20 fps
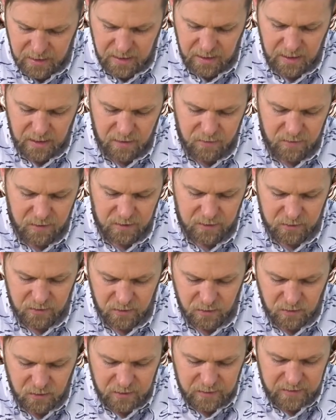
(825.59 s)
even.
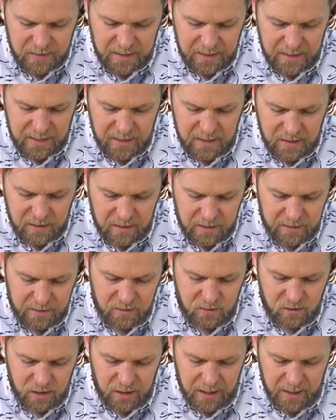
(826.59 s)
So just like I did on the
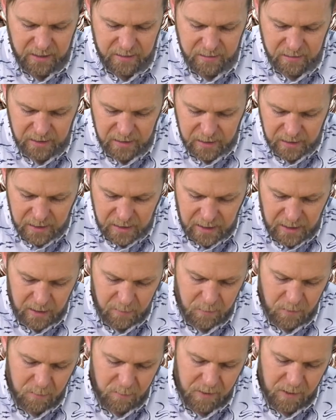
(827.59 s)
jaws, I
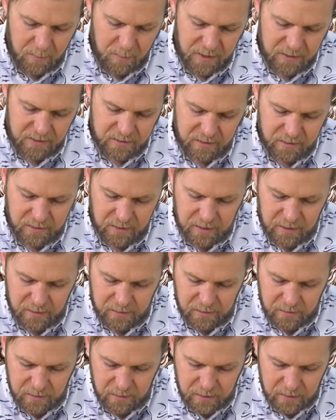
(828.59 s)
put my pencil in
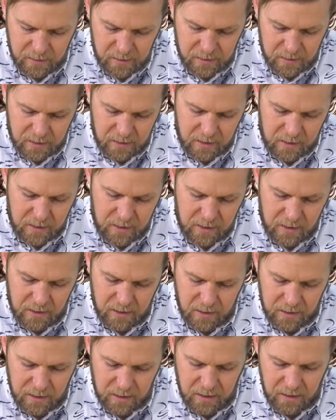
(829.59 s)

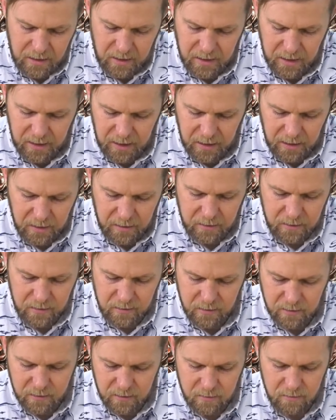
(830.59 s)
and I
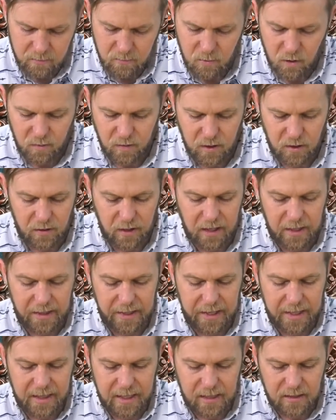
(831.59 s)
move it around
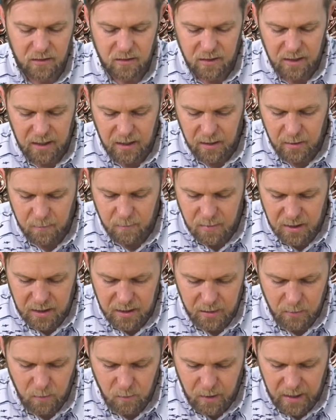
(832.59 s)
like that so I get a
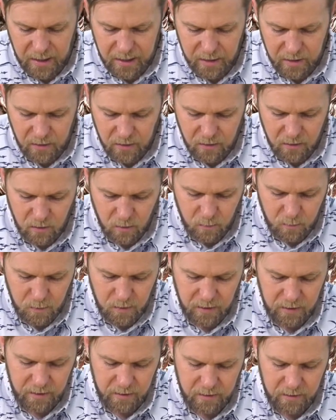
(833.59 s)
big wide
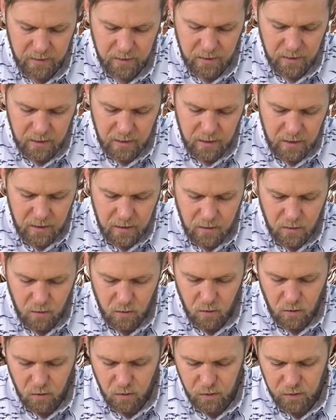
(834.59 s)
open
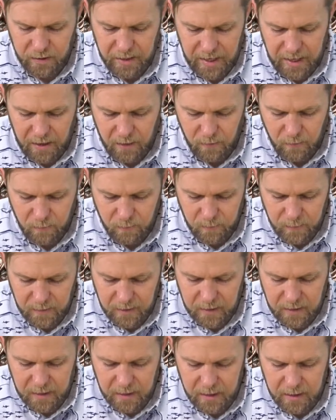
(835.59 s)
hole. Now
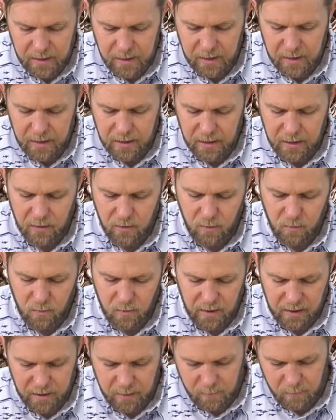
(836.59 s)
I don't
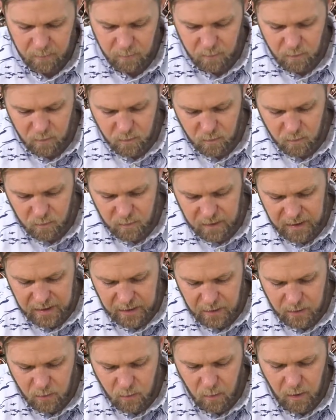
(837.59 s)
want them
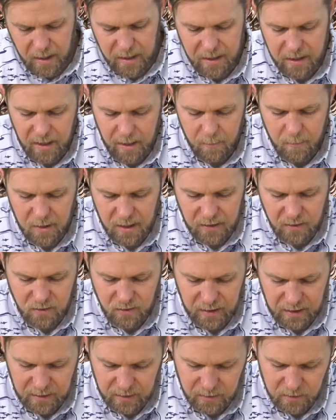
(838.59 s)
quite that big, so
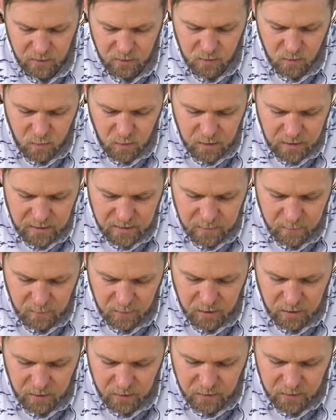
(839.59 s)
I can squeeze them
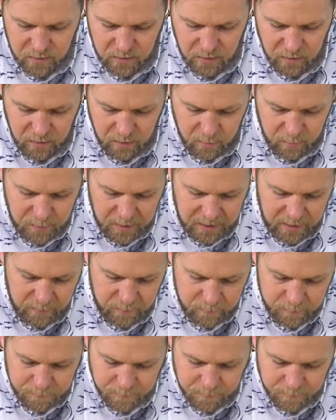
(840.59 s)
closed a little bit,